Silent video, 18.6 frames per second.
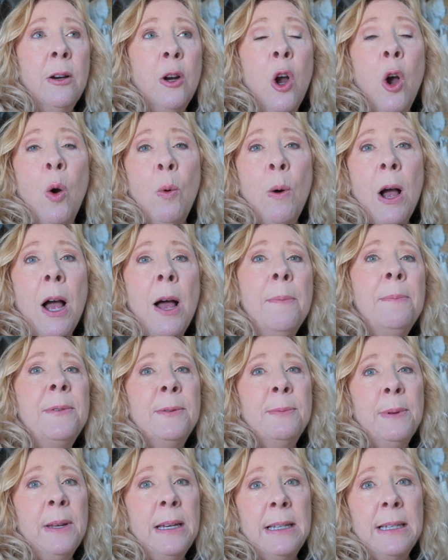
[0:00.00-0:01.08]

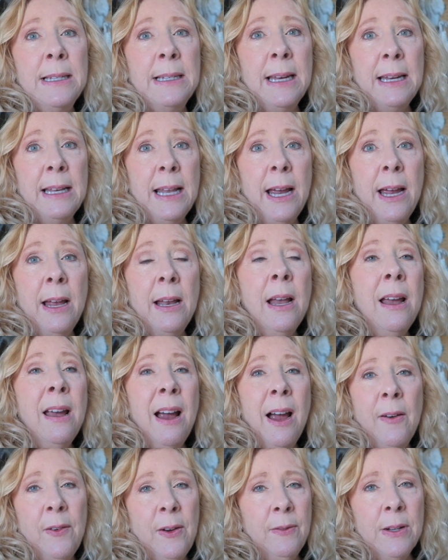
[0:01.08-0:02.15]
co-ops, places like that.
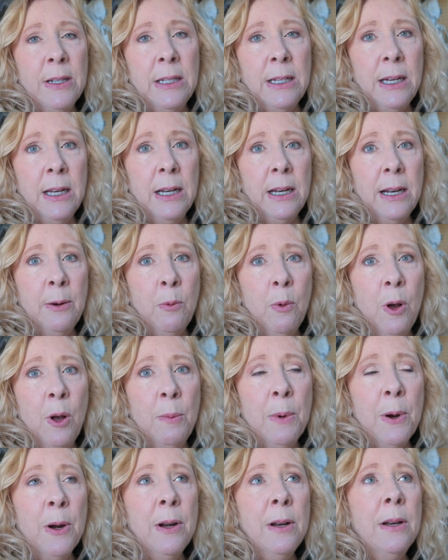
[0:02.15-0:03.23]
I've even seen it at
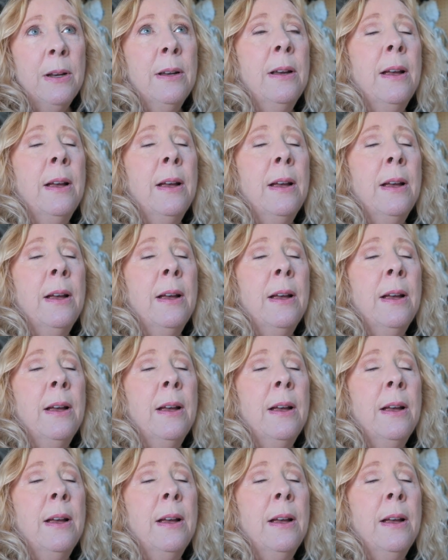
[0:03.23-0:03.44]
Walmart.